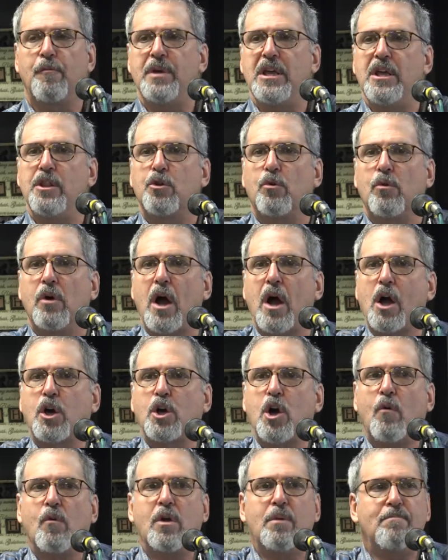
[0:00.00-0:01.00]
either a
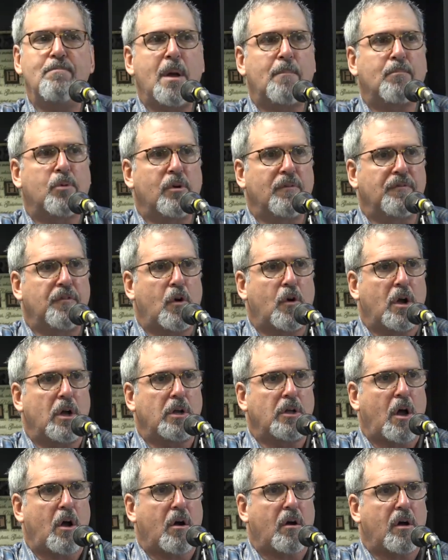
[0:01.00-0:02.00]
current member of
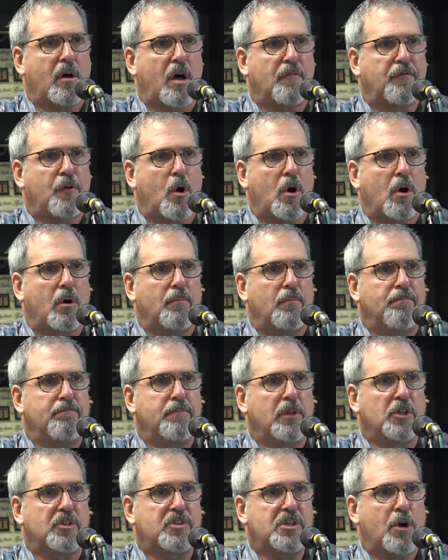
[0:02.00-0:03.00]
our
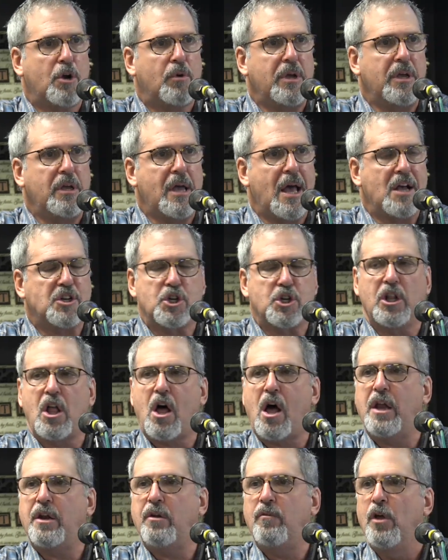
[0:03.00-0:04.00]
military
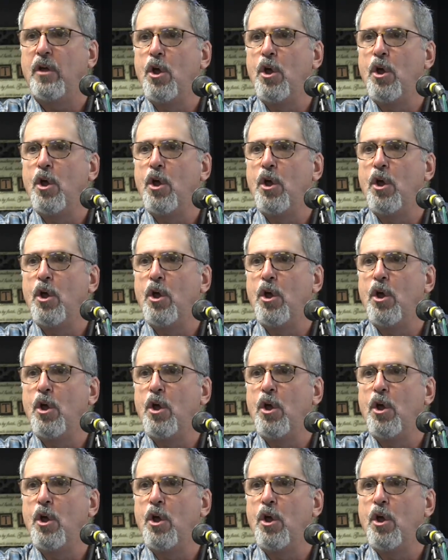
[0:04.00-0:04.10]
echelon